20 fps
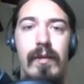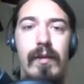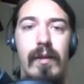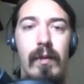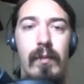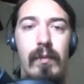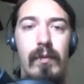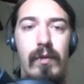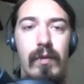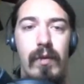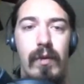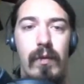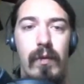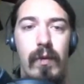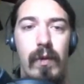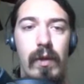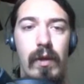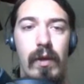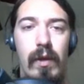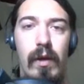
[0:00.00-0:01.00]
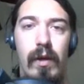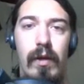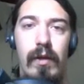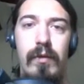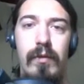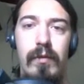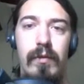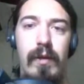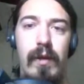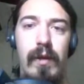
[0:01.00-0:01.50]
I'm doing the
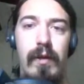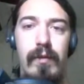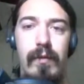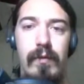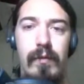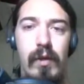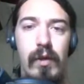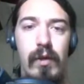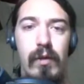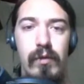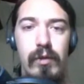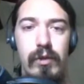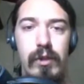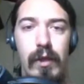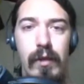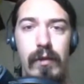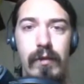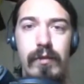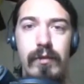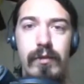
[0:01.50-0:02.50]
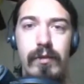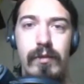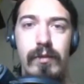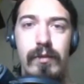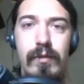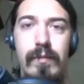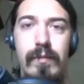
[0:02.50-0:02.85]
100 Days of Code challenge